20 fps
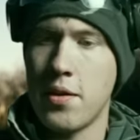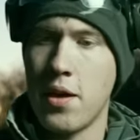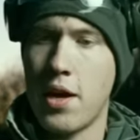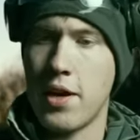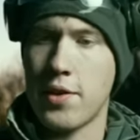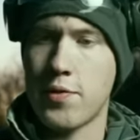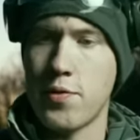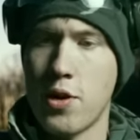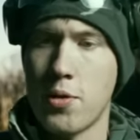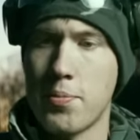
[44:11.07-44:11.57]

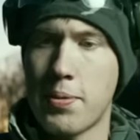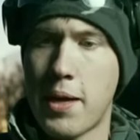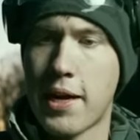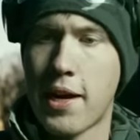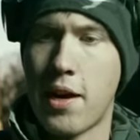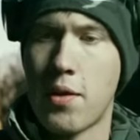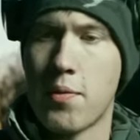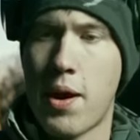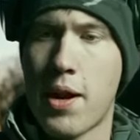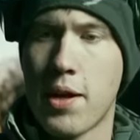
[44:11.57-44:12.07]
uh, 300
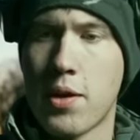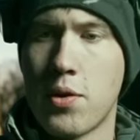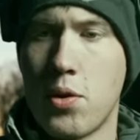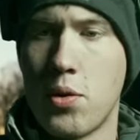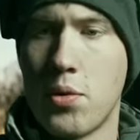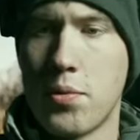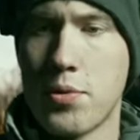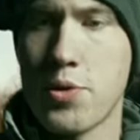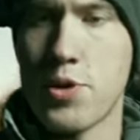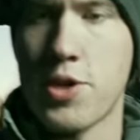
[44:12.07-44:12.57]
blackout
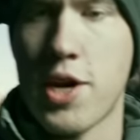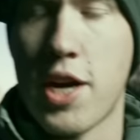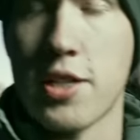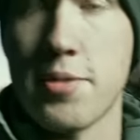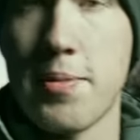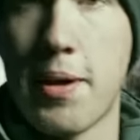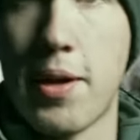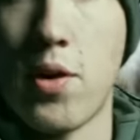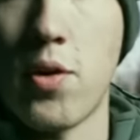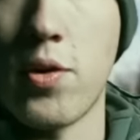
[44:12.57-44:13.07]
reticle, which we
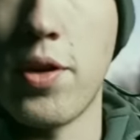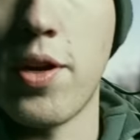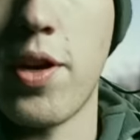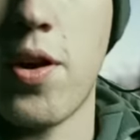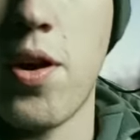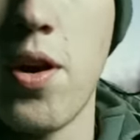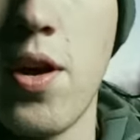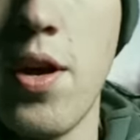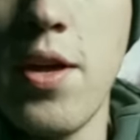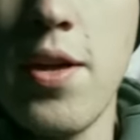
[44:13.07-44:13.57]
talked about earlier.